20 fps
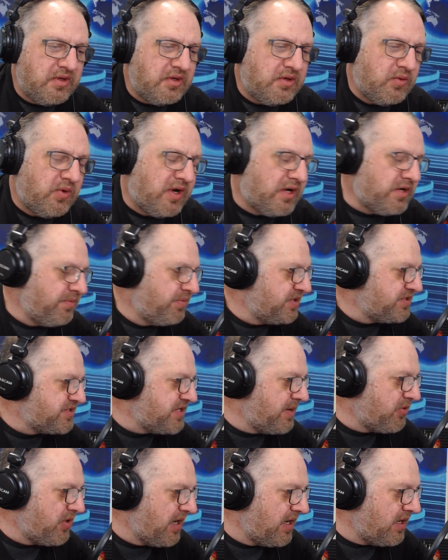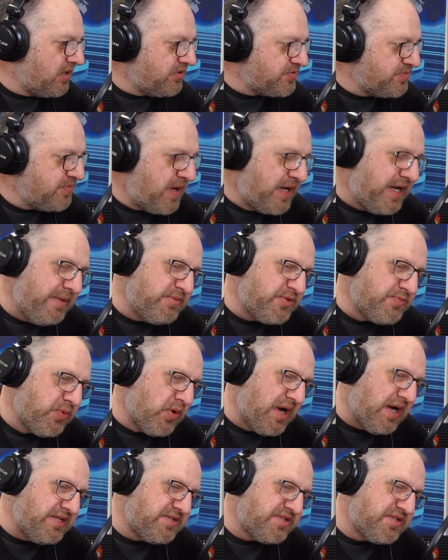Welcome to the Cyber Chronicles. My name is
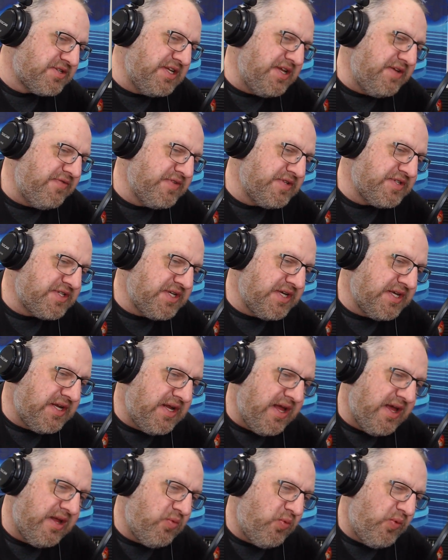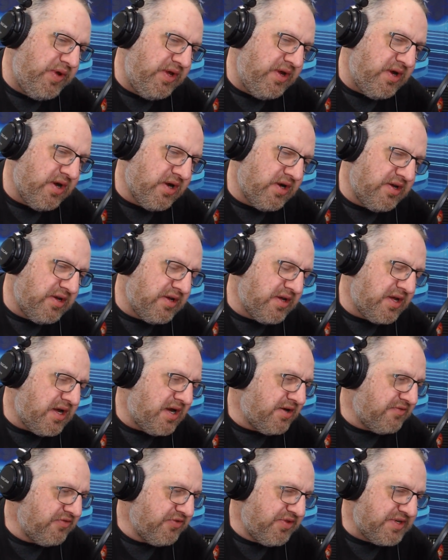Brian Stevenson, and we are going to
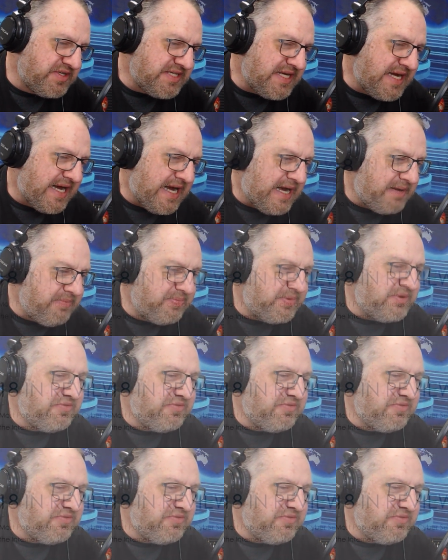cover the top